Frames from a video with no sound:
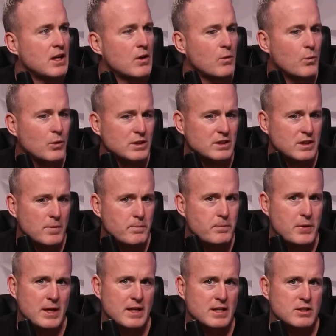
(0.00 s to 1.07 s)
What's the
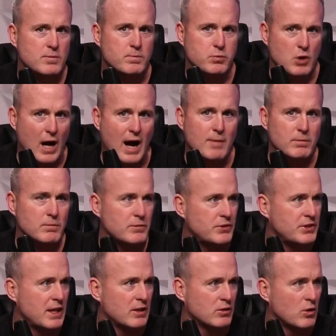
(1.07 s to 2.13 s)
biggest
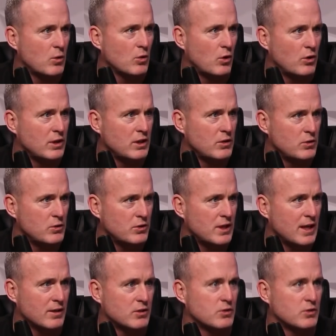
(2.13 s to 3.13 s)
problems that are going on in Newtown?